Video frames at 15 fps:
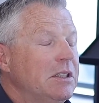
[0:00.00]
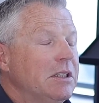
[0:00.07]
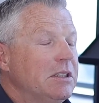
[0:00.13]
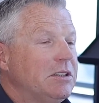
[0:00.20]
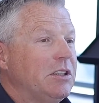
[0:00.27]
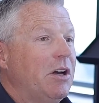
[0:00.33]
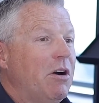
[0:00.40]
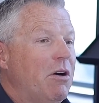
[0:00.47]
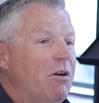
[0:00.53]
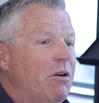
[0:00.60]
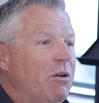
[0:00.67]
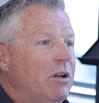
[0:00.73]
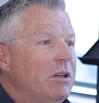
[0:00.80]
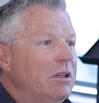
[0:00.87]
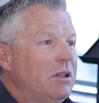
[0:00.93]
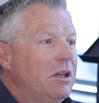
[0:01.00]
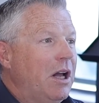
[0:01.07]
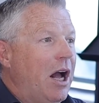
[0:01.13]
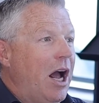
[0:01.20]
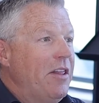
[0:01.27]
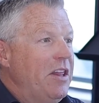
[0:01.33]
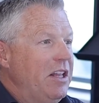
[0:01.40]
So
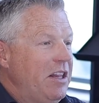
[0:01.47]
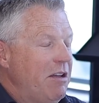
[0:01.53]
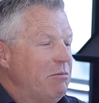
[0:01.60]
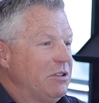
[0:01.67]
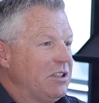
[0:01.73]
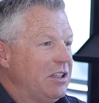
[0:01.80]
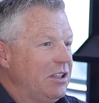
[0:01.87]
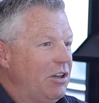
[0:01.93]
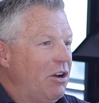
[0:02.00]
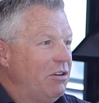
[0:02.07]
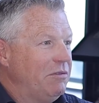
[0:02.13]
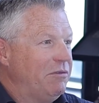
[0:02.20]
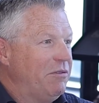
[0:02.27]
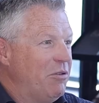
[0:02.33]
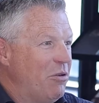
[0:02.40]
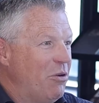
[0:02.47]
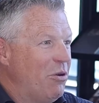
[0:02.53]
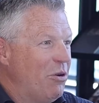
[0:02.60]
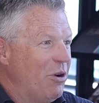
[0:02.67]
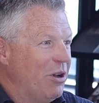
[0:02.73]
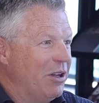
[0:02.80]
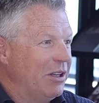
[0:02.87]
I think there was a lot
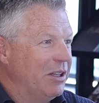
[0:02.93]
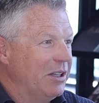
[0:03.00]
for